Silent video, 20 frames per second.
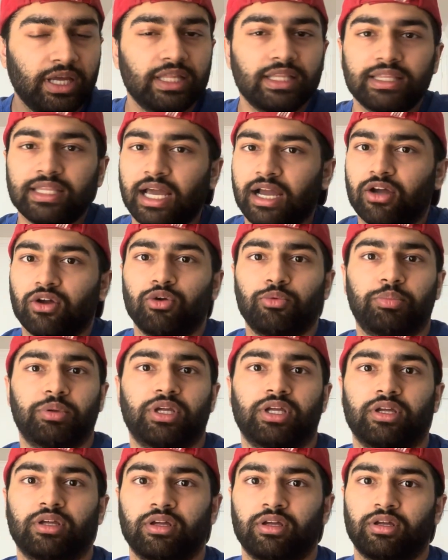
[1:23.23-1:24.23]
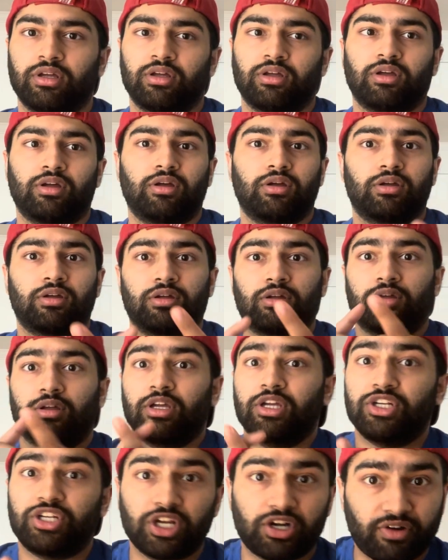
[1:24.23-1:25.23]
That could be
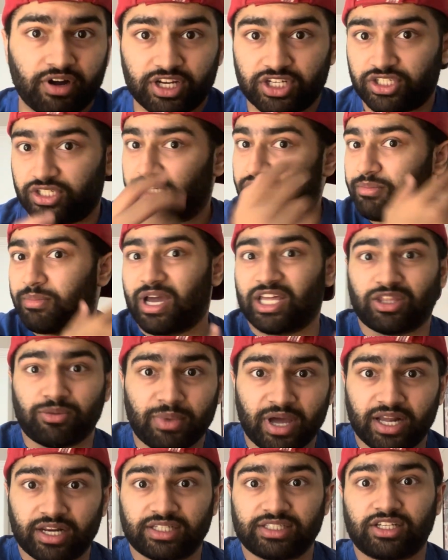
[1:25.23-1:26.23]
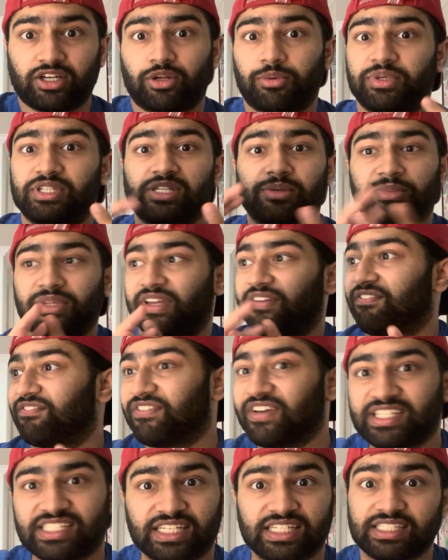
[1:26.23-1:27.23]
integration in mathematics, that could be something in
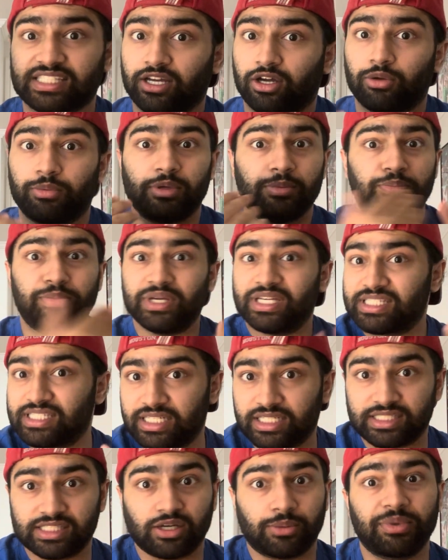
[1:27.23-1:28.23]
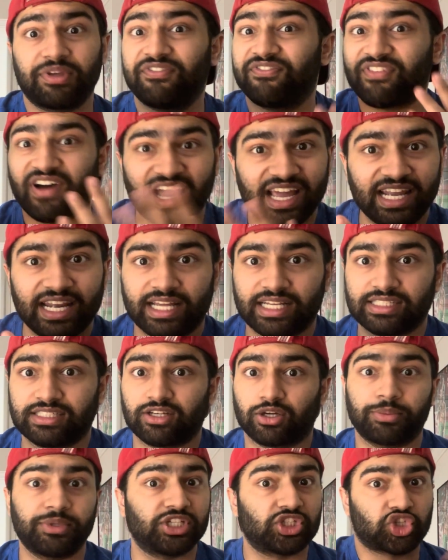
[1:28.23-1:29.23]
physics, that could be business, that could be finance, that
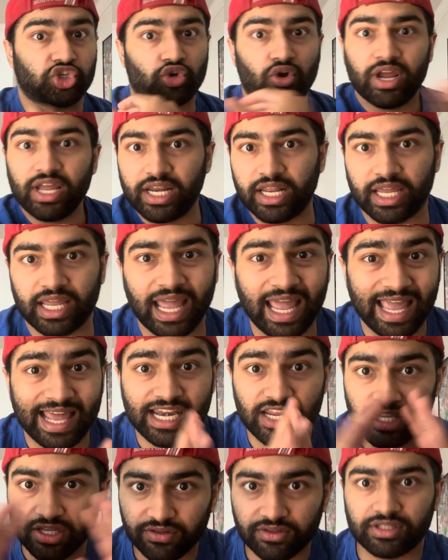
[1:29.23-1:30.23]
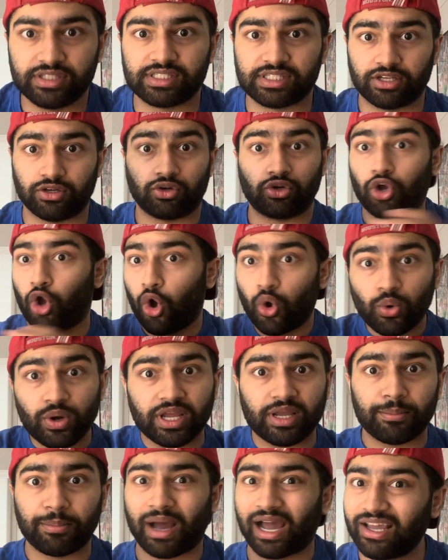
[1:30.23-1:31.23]
could be trading, any of the skill,
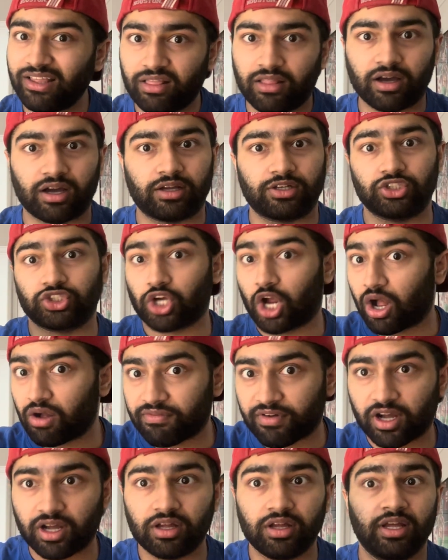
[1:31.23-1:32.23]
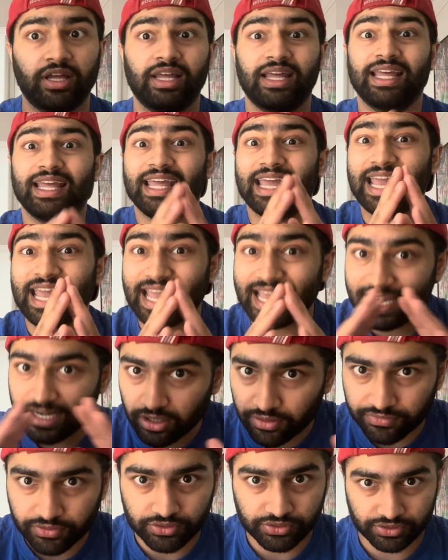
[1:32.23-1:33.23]
coding, Python, Java, any
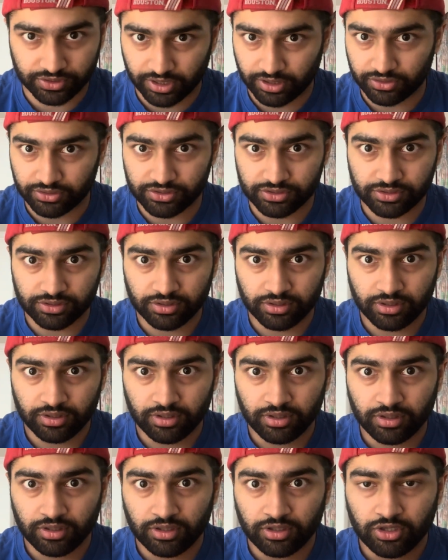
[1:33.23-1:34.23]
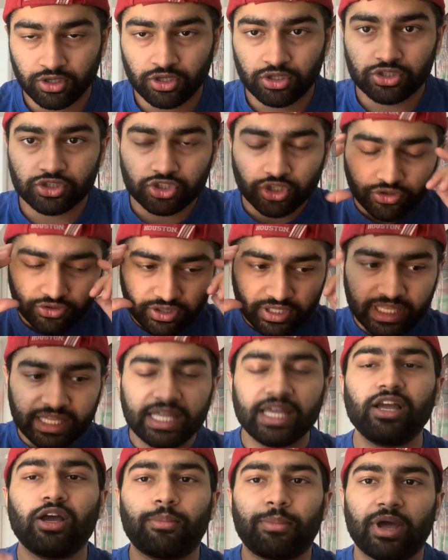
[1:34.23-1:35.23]
of those skills. Start
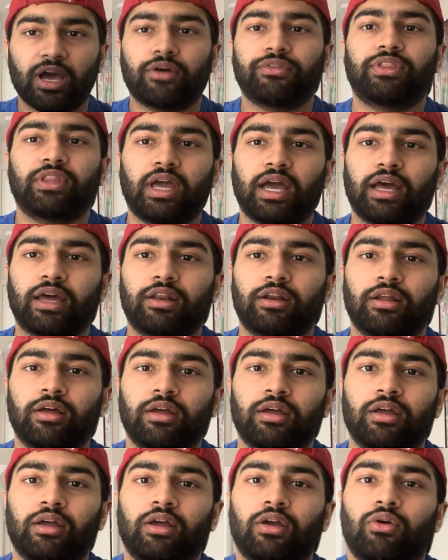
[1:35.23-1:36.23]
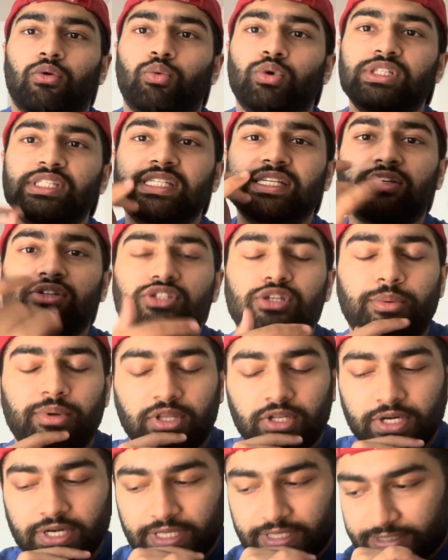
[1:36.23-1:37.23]
thinking about that. What skills am I
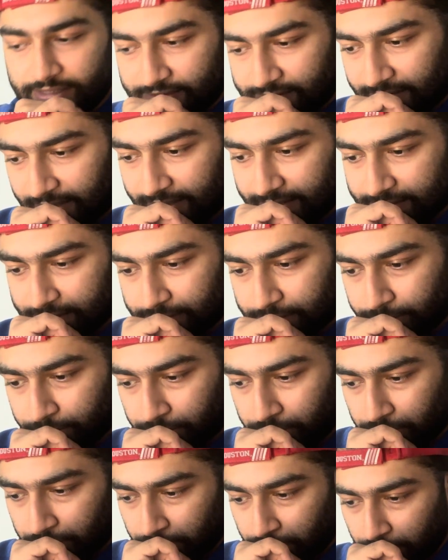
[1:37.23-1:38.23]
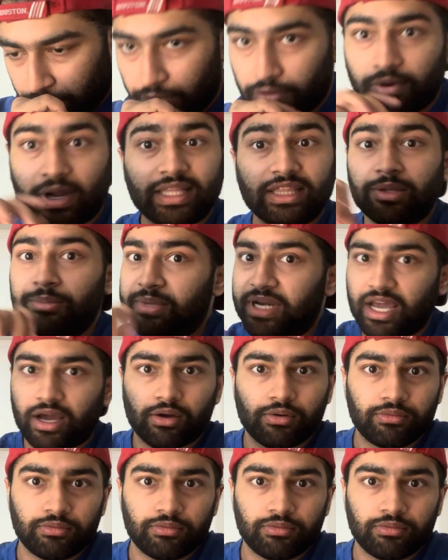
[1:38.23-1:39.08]
learning in this class? Write them down.